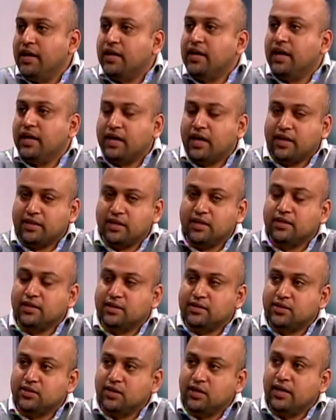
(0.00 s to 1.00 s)
And I think
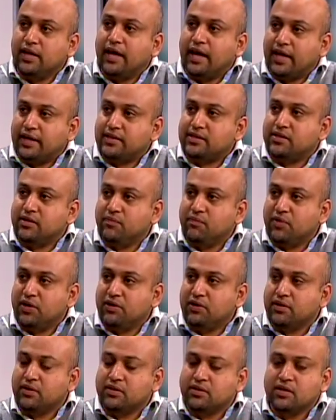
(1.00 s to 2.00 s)
that certainly has some
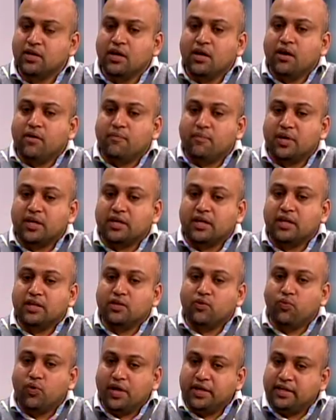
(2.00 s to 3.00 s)
merits. But in
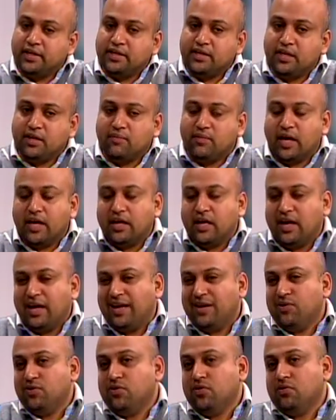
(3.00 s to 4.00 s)
the one-day team, I
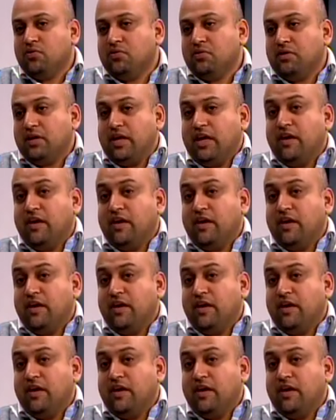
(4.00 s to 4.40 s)
don't know.